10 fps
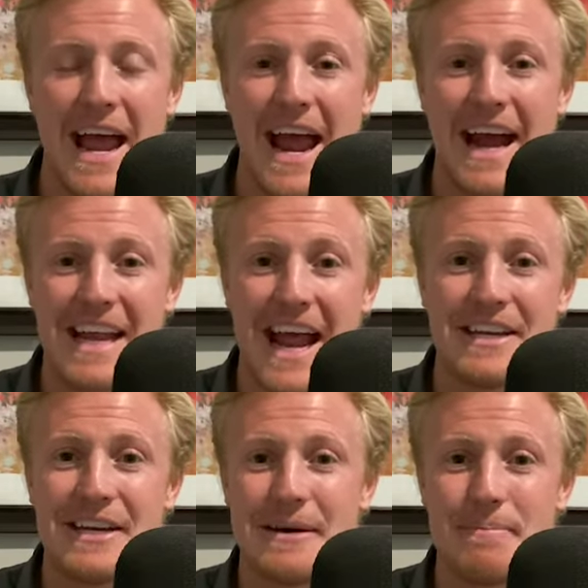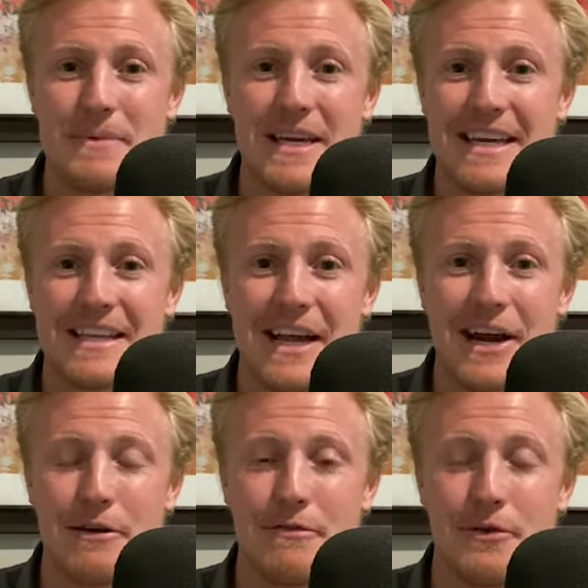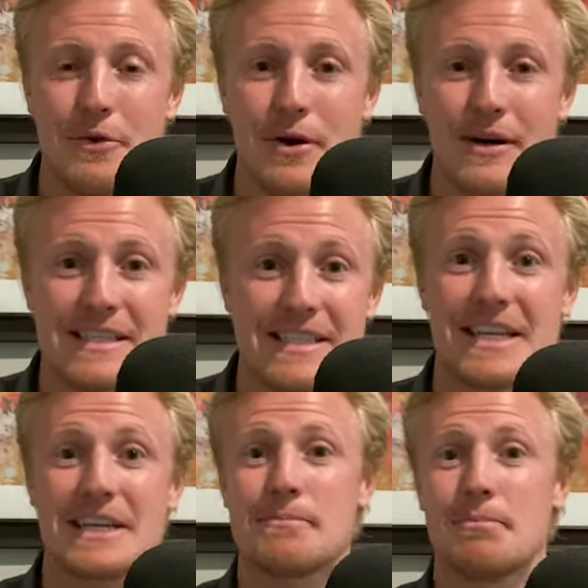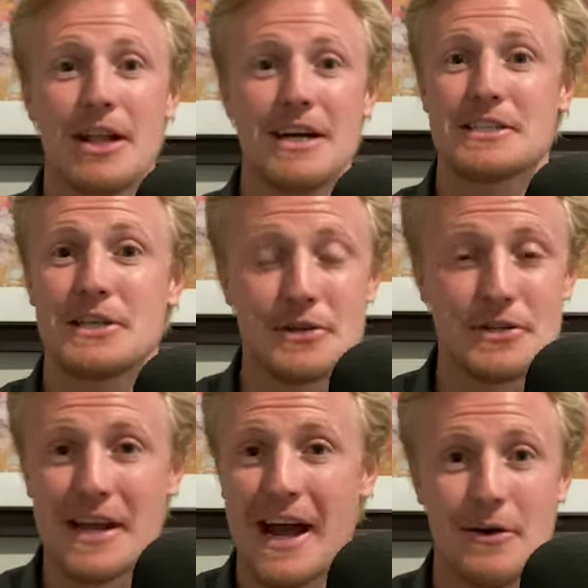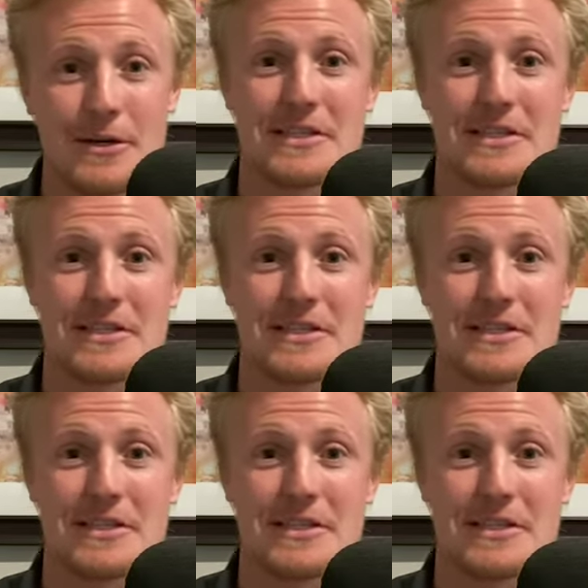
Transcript: and ended up being there for 6+ years now,